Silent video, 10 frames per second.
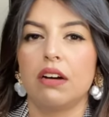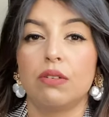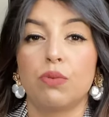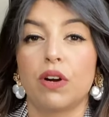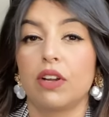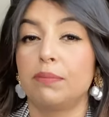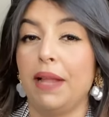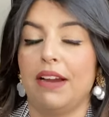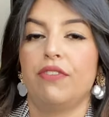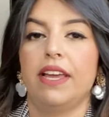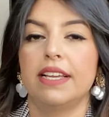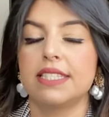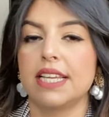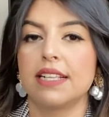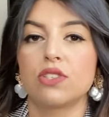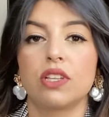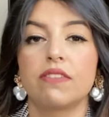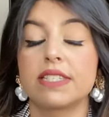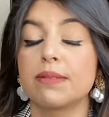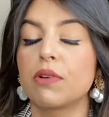were on Black Friday sale, so there
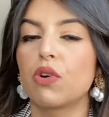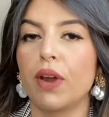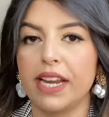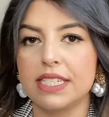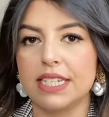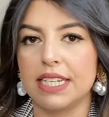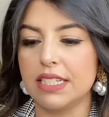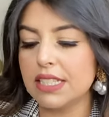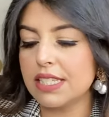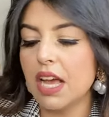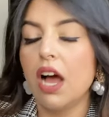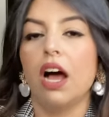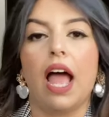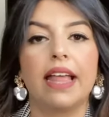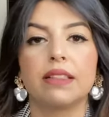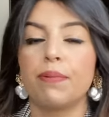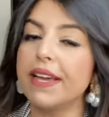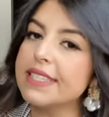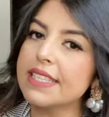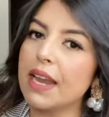were some great deals. And the
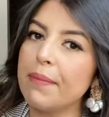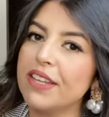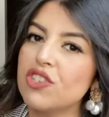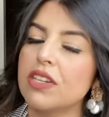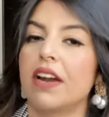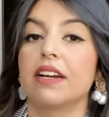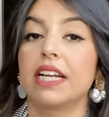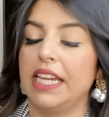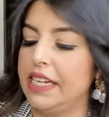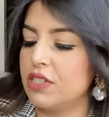prices that I mentioned are in Canadian